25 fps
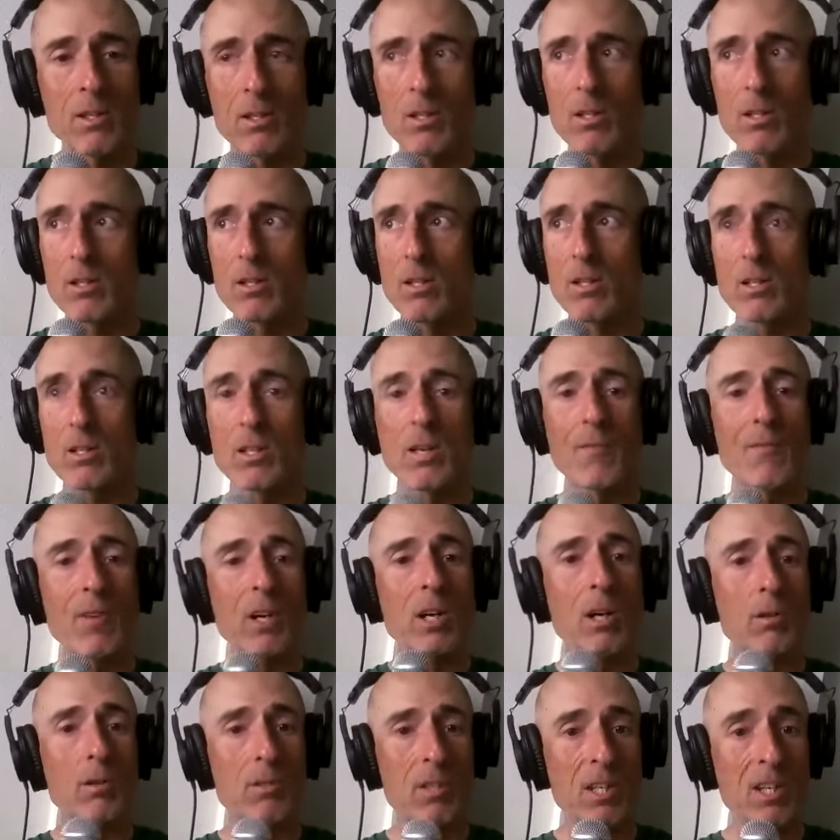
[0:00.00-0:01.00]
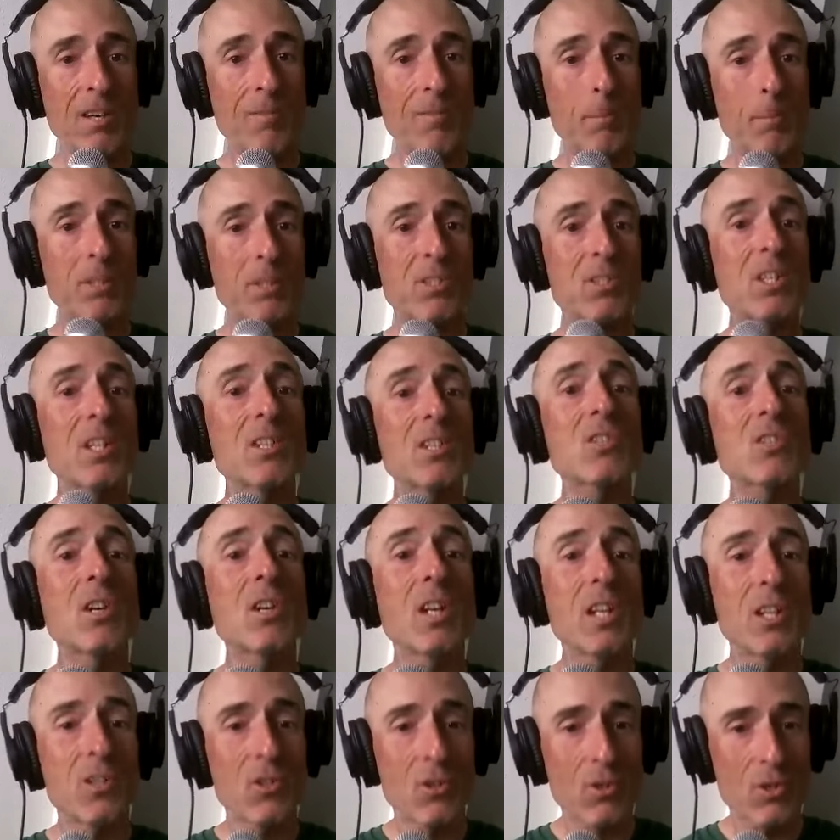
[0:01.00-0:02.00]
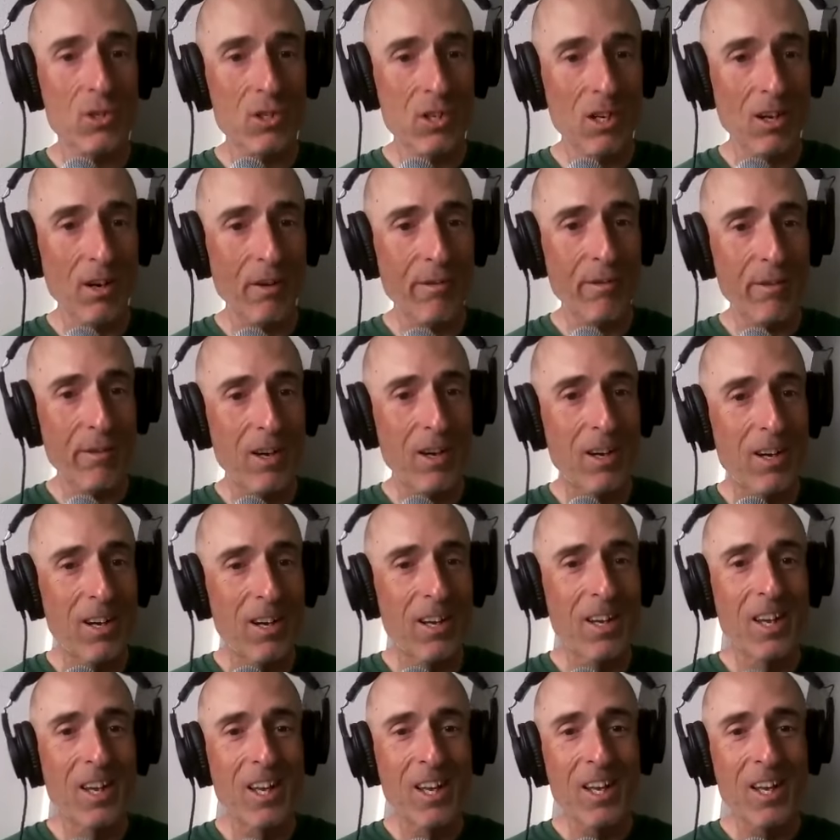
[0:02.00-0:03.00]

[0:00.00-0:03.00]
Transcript: the, the difficulty of positioning yourself yep.